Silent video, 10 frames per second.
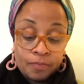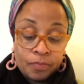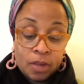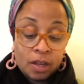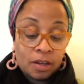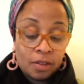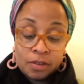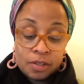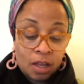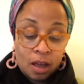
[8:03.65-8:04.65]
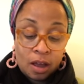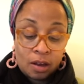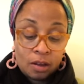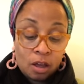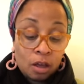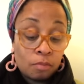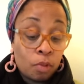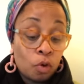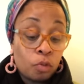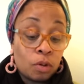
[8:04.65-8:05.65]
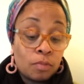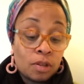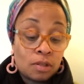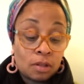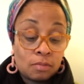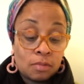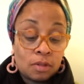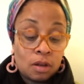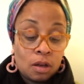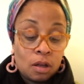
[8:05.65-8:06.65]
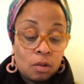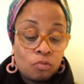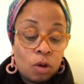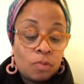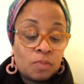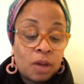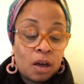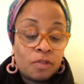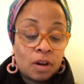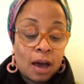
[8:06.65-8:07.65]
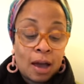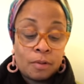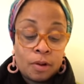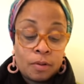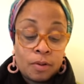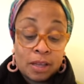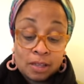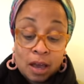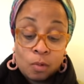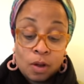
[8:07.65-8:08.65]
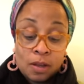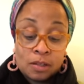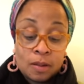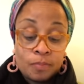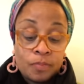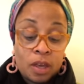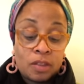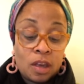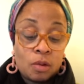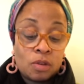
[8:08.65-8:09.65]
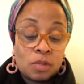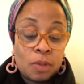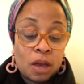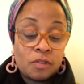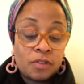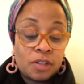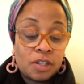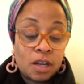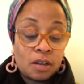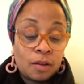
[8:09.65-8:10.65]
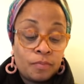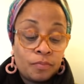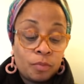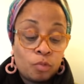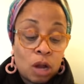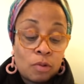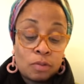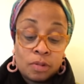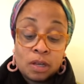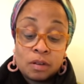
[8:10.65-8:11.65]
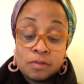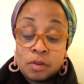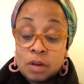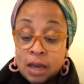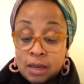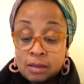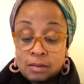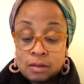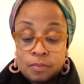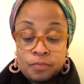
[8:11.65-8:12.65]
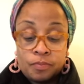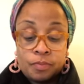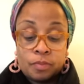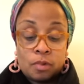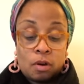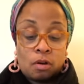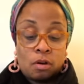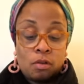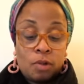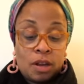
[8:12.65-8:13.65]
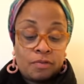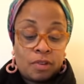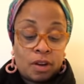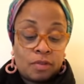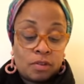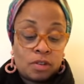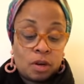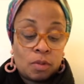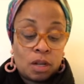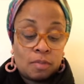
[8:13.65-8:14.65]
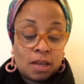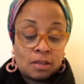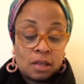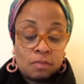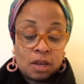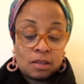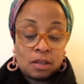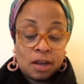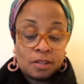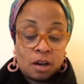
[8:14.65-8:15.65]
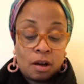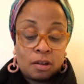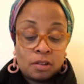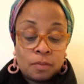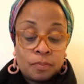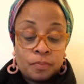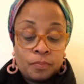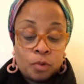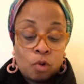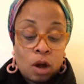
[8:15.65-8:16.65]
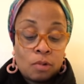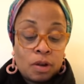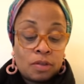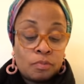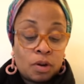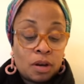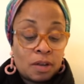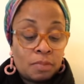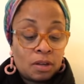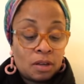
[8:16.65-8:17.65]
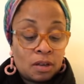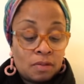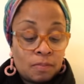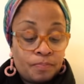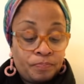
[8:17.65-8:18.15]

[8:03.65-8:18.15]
Another sign. Both were Muslims. One was bound for Cairo, as I was, and the other was bound for Jeddah, where I would be in a few days. All the way to Frankfurt, Germany, my seatmates and I talked, or I read the book I'd been given.